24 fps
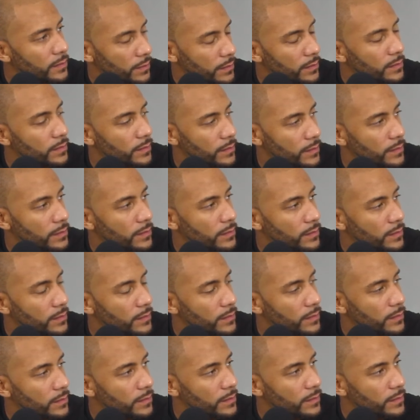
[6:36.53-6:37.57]

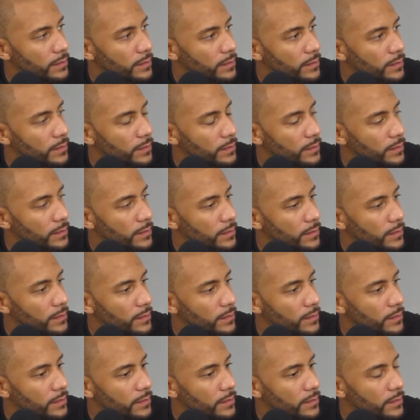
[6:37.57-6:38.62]

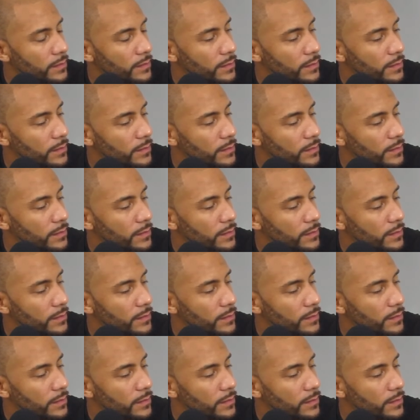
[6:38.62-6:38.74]
This person isn't speaking.